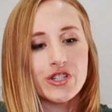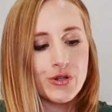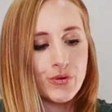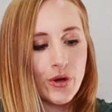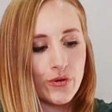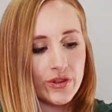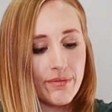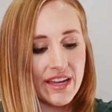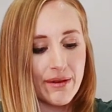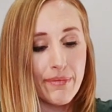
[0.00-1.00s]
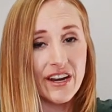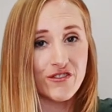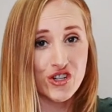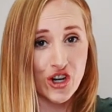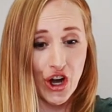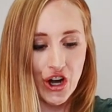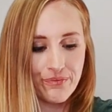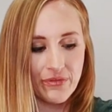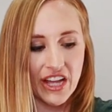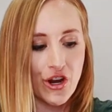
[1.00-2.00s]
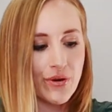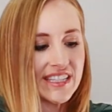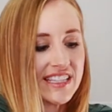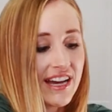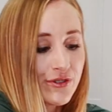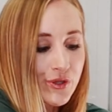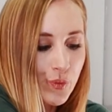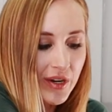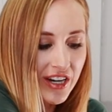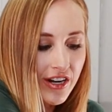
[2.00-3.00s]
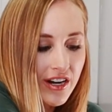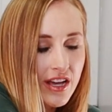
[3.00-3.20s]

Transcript: to coat them in a bit of sugar. I know it sounds weird.